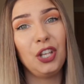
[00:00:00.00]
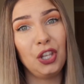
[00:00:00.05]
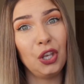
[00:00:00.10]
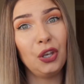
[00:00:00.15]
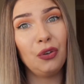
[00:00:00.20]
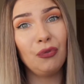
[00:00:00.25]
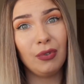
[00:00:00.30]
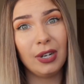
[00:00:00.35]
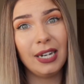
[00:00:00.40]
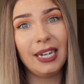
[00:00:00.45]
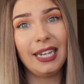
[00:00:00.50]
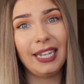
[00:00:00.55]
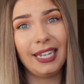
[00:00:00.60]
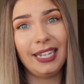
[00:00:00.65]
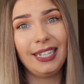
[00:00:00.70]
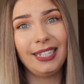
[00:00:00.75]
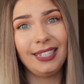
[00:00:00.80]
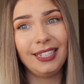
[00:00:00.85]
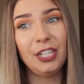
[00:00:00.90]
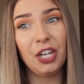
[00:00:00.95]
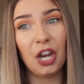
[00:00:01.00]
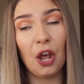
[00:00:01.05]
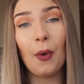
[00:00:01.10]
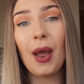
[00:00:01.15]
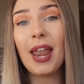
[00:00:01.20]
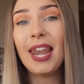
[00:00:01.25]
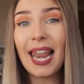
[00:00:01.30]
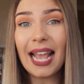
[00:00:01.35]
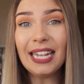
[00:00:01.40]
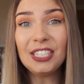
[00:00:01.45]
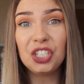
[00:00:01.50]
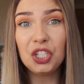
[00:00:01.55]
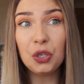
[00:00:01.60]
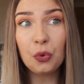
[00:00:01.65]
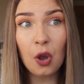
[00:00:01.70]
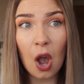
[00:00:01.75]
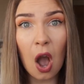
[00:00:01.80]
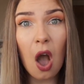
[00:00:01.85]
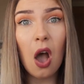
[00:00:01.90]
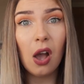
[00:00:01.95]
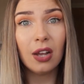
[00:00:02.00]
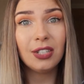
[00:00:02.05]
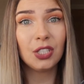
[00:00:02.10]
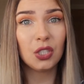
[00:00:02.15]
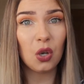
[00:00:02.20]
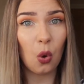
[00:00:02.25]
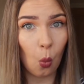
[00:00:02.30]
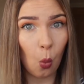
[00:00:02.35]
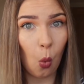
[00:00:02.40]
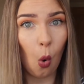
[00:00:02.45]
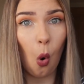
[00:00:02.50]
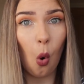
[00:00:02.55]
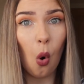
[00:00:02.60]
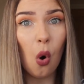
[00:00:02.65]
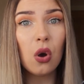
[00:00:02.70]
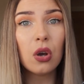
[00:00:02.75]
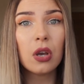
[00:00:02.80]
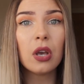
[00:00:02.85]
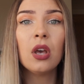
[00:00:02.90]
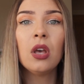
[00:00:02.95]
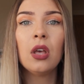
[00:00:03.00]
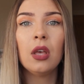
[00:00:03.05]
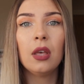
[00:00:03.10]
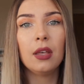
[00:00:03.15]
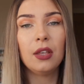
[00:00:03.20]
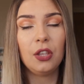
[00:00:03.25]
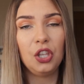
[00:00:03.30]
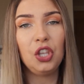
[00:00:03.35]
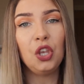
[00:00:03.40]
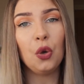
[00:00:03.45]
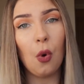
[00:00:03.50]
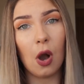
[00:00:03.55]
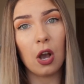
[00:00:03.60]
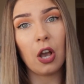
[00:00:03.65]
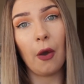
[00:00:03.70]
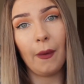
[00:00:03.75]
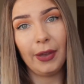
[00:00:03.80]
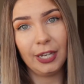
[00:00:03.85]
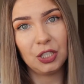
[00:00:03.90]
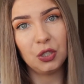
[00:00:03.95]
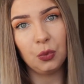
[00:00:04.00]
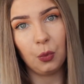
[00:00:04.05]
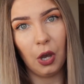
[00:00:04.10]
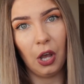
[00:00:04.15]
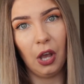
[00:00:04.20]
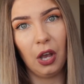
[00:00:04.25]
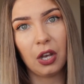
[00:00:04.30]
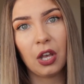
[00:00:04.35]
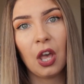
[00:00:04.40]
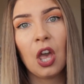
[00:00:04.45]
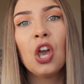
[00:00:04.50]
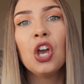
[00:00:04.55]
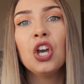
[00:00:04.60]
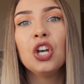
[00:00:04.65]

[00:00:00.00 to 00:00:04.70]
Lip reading: you really, you know, unless you can't walk, you are going to work.